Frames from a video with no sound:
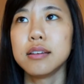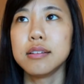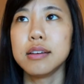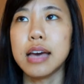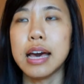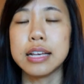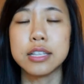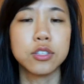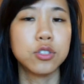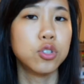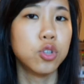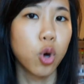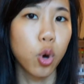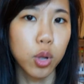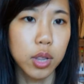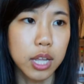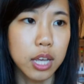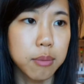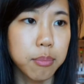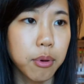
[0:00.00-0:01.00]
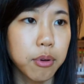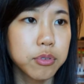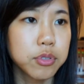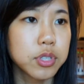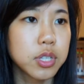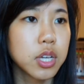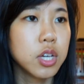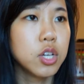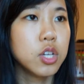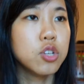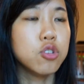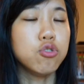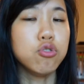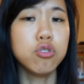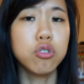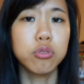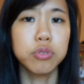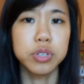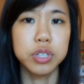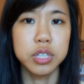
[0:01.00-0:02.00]
has no labels. You
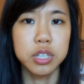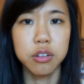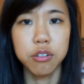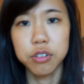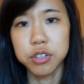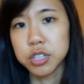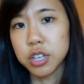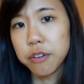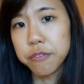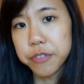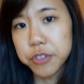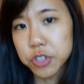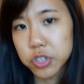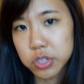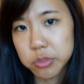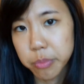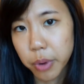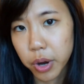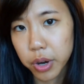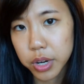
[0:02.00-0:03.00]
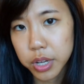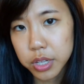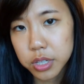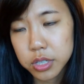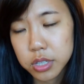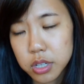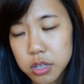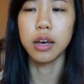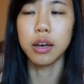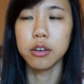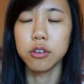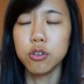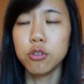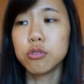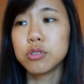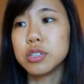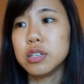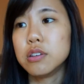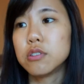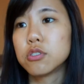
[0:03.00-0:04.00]
don't see yourself the smartest, you don't
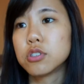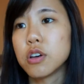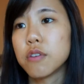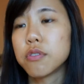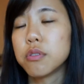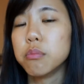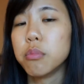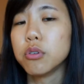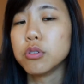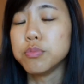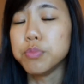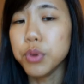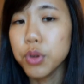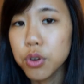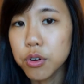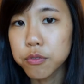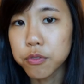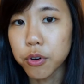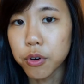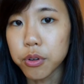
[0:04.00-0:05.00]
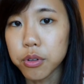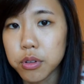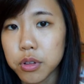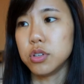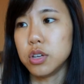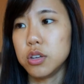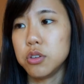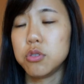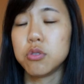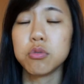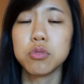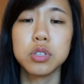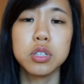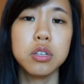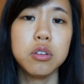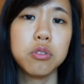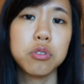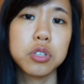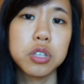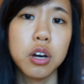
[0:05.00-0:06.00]
see yourself the most beautiful, you don't see
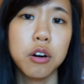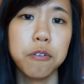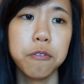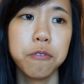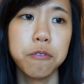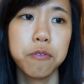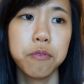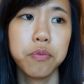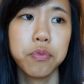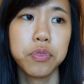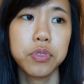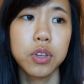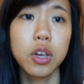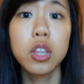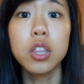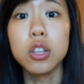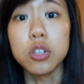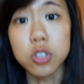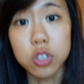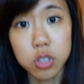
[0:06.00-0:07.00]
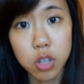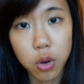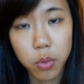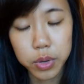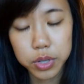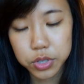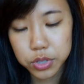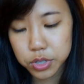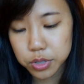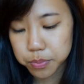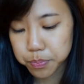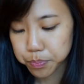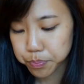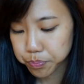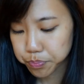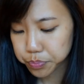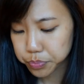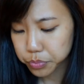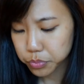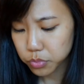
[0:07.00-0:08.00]
yourself the slowest.
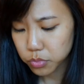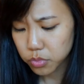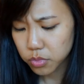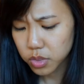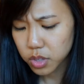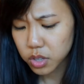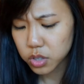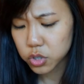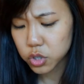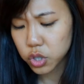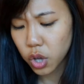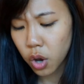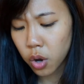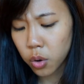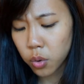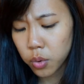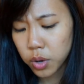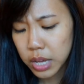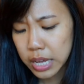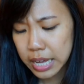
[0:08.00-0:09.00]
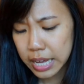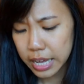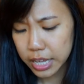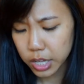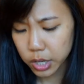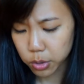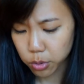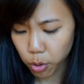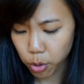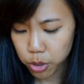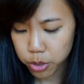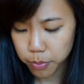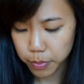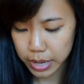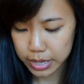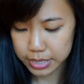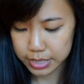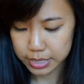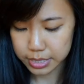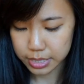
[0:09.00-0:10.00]
So in a growth
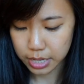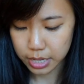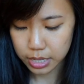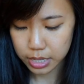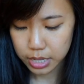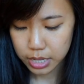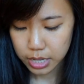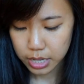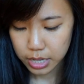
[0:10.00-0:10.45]
mindset,